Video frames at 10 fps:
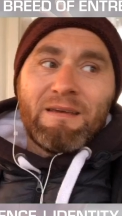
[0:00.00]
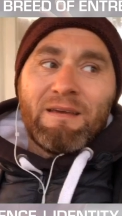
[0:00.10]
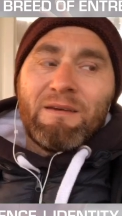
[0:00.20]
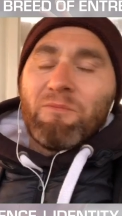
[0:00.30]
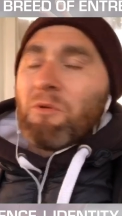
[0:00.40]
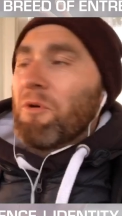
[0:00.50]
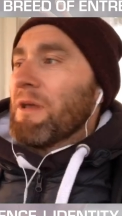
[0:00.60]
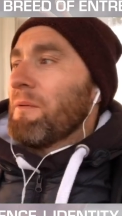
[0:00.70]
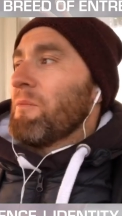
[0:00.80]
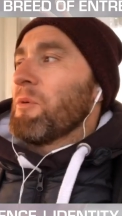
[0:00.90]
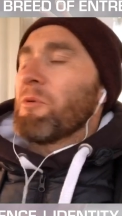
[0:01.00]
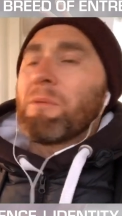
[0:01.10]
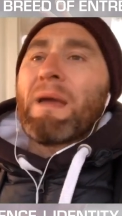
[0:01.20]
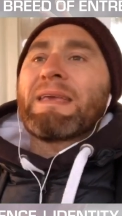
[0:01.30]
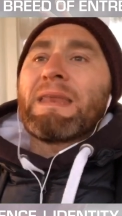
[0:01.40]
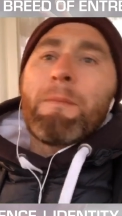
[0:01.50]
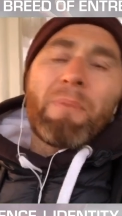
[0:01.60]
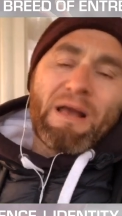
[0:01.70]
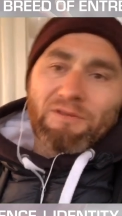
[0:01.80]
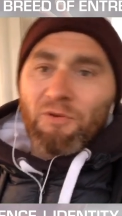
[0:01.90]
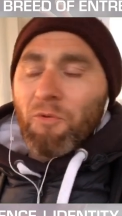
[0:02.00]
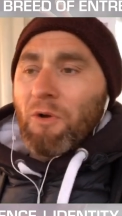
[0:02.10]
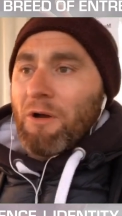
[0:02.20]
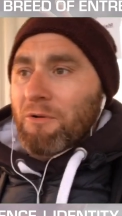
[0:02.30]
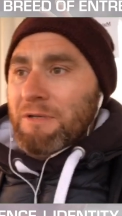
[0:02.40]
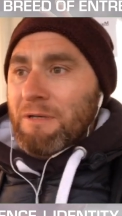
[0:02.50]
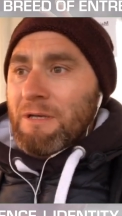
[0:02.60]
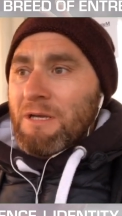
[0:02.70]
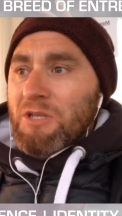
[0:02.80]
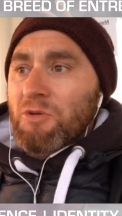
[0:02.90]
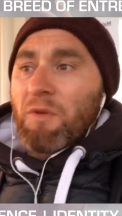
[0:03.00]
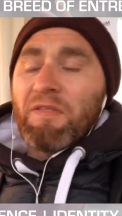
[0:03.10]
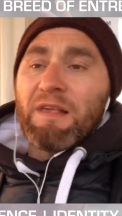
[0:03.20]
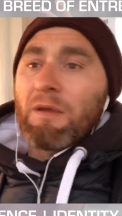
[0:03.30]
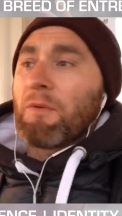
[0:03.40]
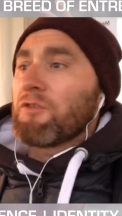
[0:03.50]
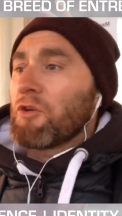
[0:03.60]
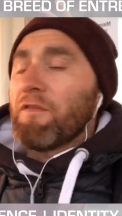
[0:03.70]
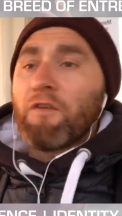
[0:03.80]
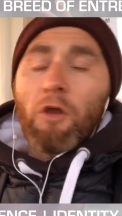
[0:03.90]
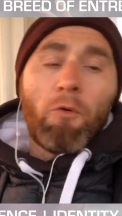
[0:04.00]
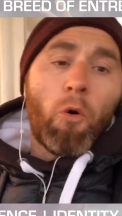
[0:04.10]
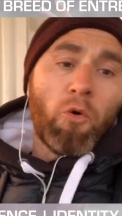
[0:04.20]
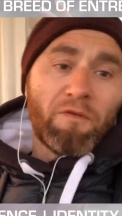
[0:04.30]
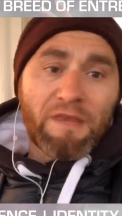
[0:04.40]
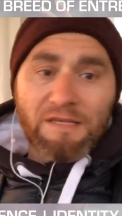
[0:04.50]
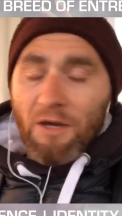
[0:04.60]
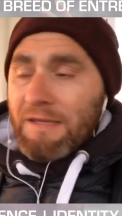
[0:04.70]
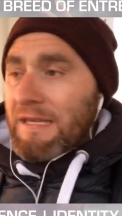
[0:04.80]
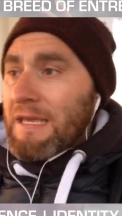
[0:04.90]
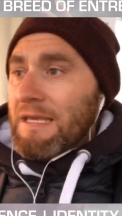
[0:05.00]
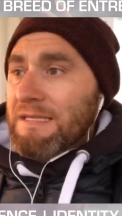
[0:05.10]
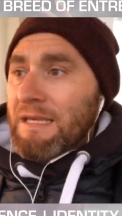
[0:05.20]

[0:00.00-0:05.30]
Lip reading: We want to make an impact on the world. So we think that we've got to follow all of these ideas.